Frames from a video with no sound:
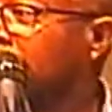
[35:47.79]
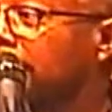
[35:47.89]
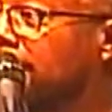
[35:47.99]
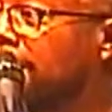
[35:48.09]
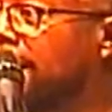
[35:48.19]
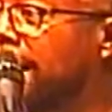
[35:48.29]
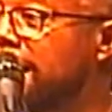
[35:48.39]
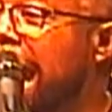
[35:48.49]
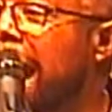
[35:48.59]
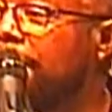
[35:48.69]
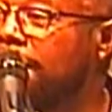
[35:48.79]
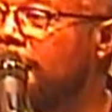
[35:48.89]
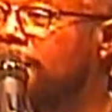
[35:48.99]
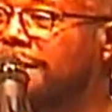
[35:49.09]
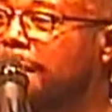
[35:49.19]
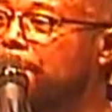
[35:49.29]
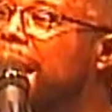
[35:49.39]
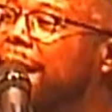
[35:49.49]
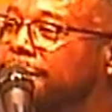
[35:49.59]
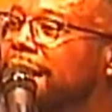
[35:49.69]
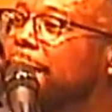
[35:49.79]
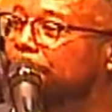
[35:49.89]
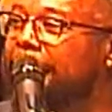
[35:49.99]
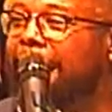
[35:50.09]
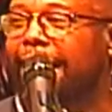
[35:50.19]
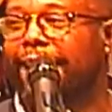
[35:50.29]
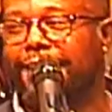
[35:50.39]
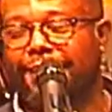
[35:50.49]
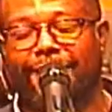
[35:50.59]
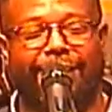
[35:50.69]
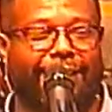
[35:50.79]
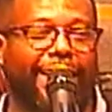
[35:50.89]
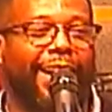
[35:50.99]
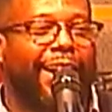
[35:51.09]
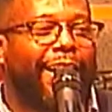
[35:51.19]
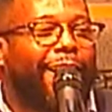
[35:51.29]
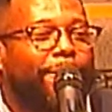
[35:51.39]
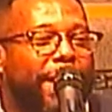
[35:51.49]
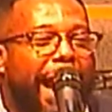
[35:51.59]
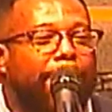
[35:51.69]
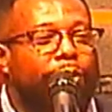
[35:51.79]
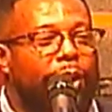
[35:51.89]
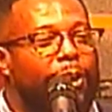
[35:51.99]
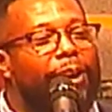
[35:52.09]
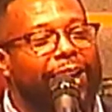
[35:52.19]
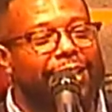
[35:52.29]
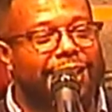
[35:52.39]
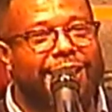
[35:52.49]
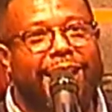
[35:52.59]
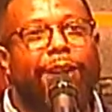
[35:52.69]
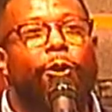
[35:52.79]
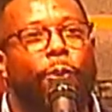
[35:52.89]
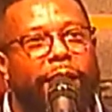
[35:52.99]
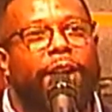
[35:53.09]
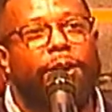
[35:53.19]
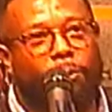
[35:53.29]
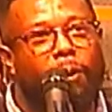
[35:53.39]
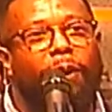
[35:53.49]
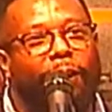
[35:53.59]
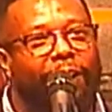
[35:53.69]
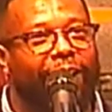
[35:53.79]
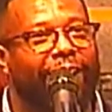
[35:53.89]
Go ahead and tell, I've lost some battles in the past, but I'm going to still win the war.